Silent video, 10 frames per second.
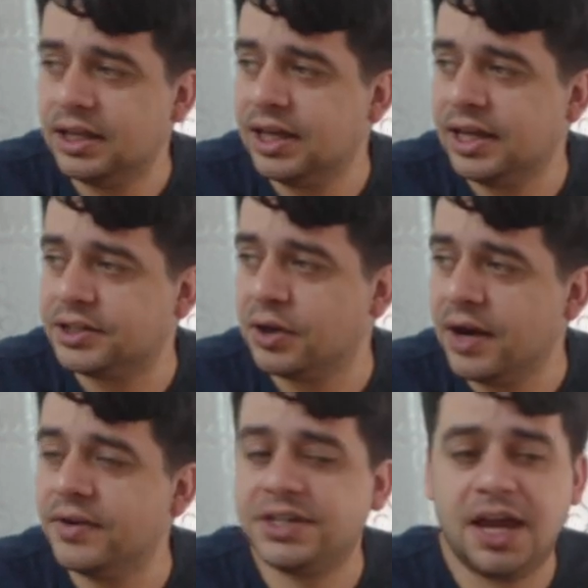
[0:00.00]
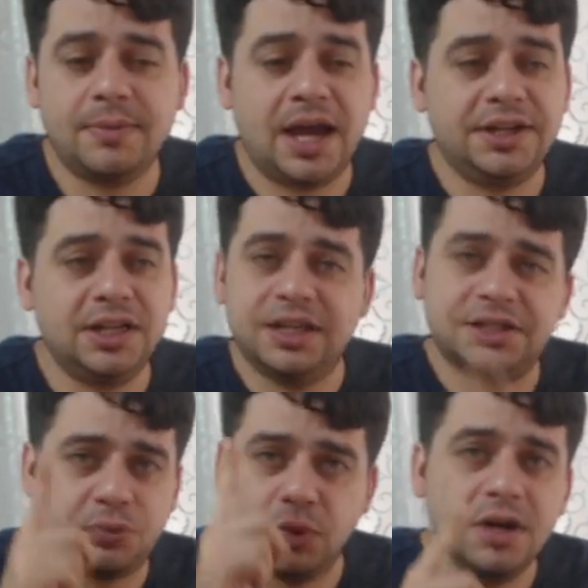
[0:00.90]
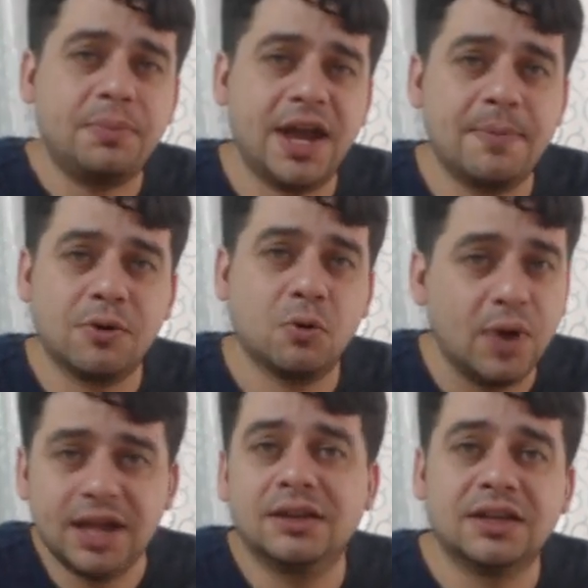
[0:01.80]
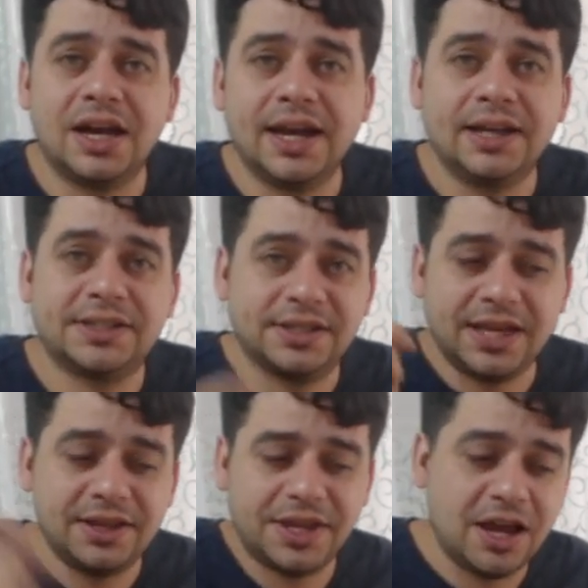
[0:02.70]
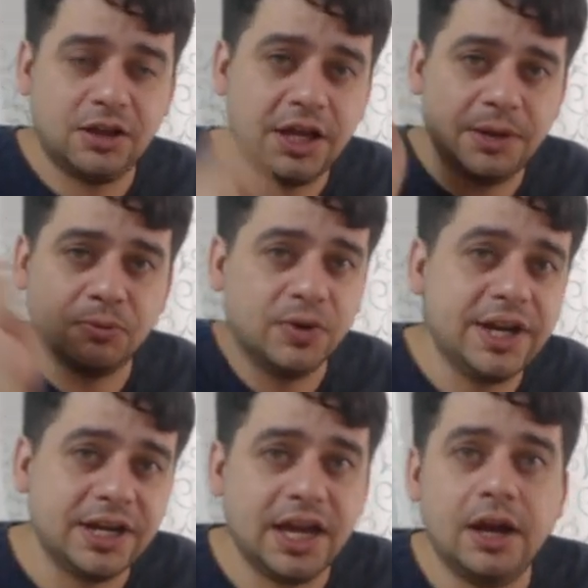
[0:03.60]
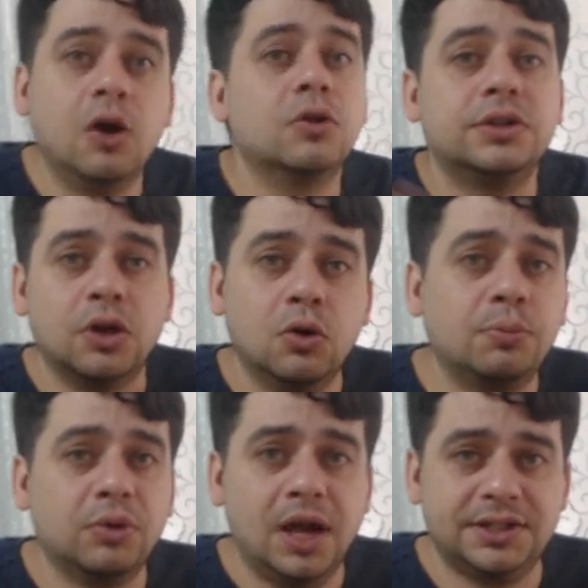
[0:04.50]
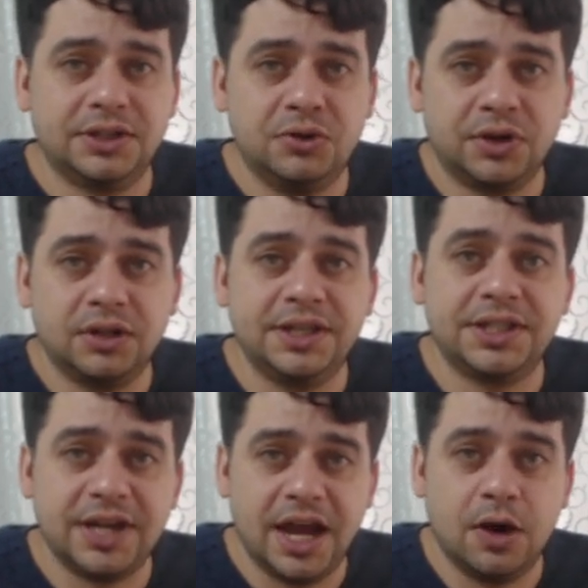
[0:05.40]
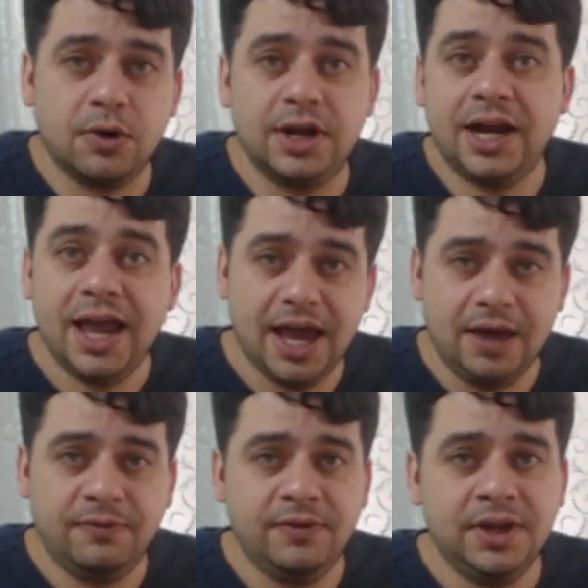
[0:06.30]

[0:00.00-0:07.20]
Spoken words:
And so every time I did at least one paper, wait in line, sat down, let him read it, the whole process took at least an hour and a half.